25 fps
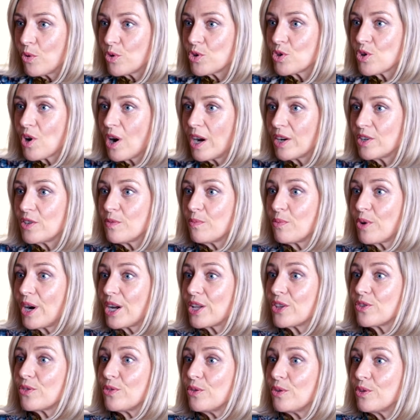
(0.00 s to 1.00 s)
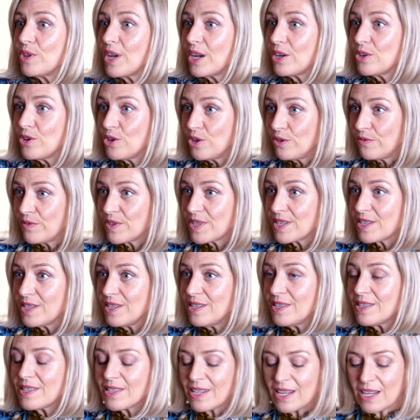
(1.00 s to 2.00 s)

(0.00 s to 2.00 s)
trying to break through that nervousness